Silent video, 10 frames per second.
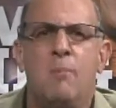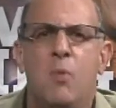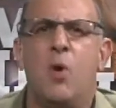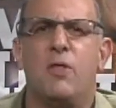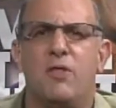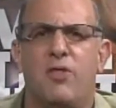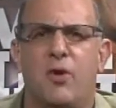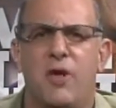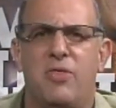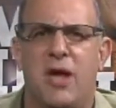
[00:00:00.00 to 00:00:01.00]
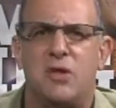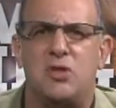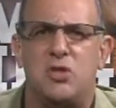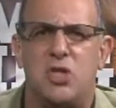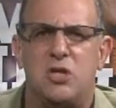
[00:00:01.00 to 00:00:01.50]
More than thirty
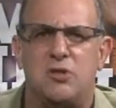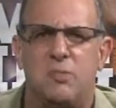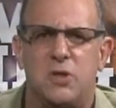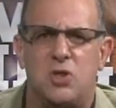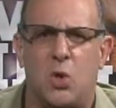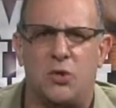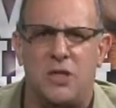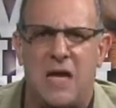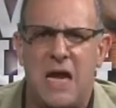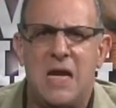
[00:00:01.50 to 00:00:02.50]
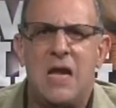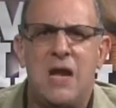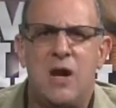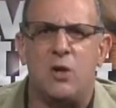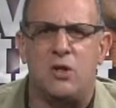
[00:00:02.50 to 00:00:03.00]
thousand seats have been sold to date.
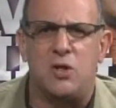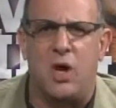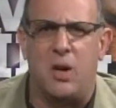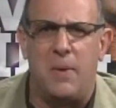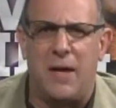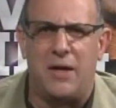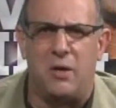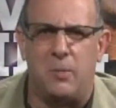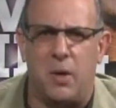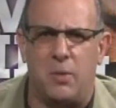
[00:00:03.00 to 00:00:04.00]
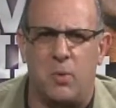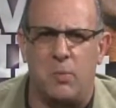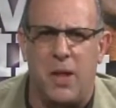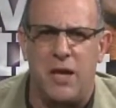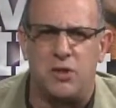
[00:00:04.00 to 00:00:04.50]
Here to talk about it are Baltimore
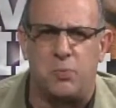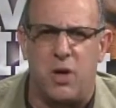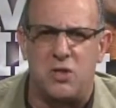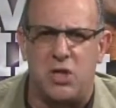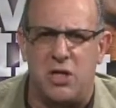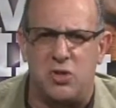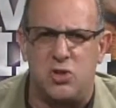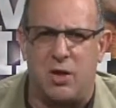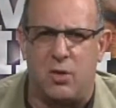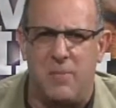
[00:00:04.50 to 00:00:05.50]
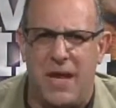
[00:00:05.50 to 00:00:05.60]
Blast President and General